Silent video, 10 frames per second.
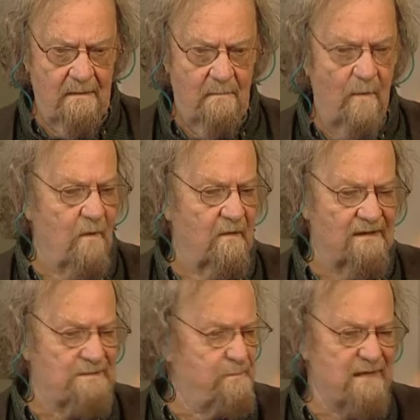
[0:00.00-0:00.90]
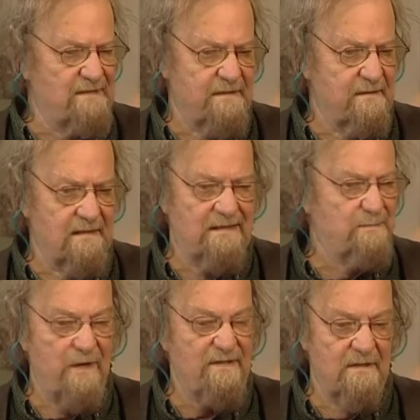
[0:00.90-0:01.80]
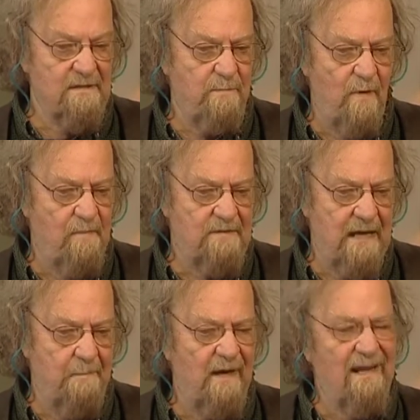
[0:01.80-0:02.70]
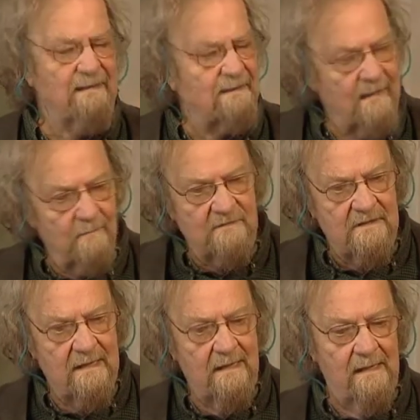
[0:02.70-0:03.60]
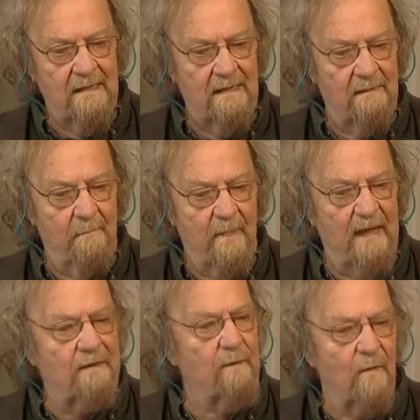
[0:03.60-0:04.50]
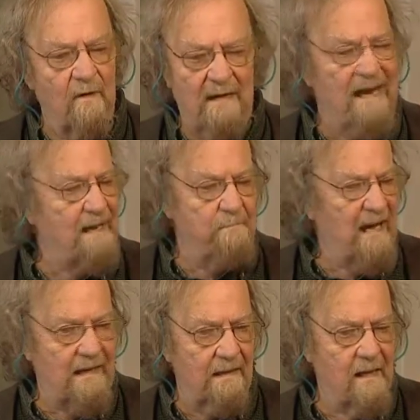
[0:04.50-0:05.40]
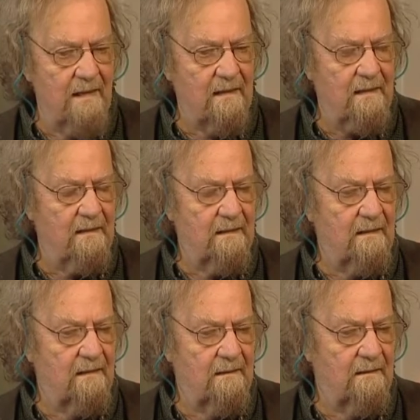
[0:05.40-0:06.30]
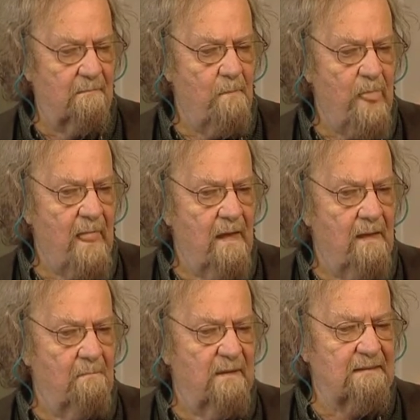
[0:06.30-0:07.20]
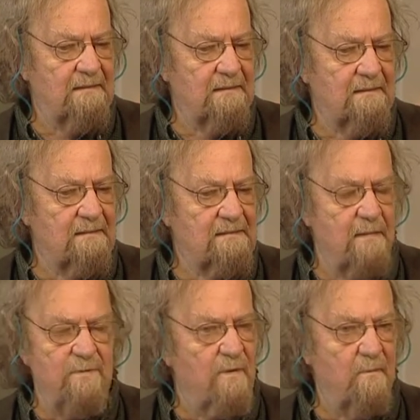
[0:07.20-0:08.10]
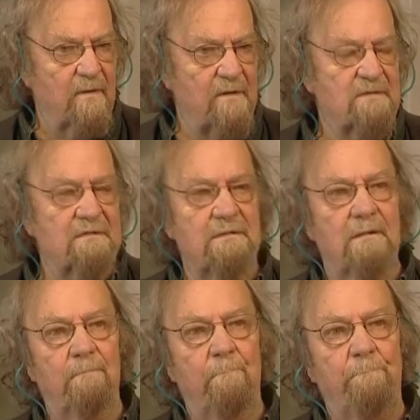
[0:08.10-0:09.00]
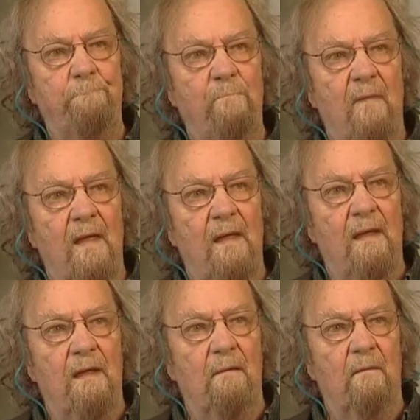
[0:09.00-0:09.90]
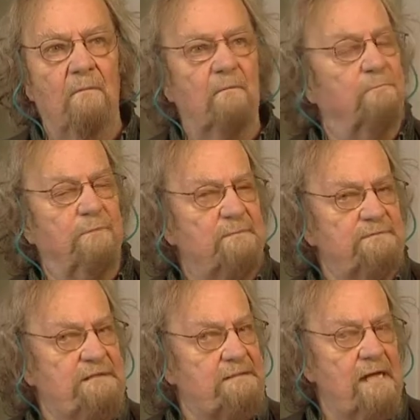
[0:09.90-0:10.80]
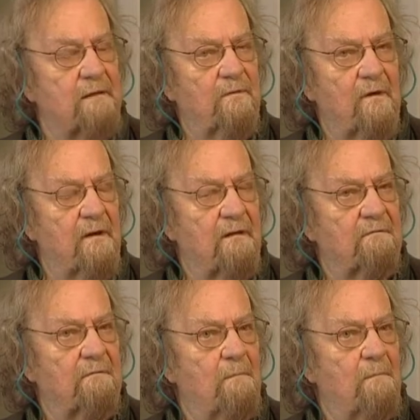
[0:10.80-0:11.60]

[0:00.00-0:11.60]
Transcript: more expressionist poems came out, I think that was ignored and had bad luck. But subsequent books were perhaps just not good enough.